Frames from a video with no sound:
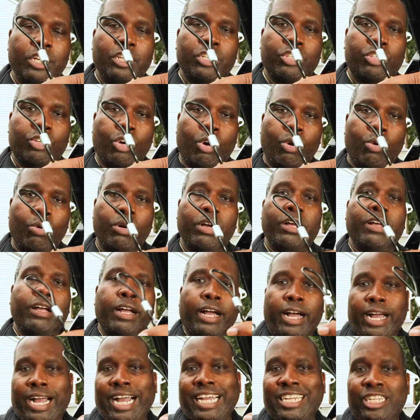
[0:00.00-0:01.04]
So
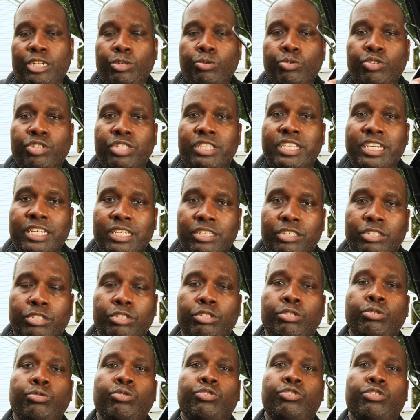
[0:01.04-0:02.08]
I use this
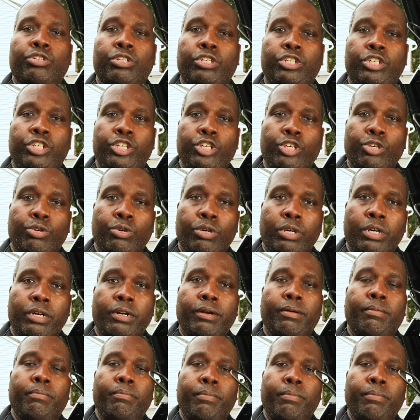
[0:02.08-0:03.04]
to secure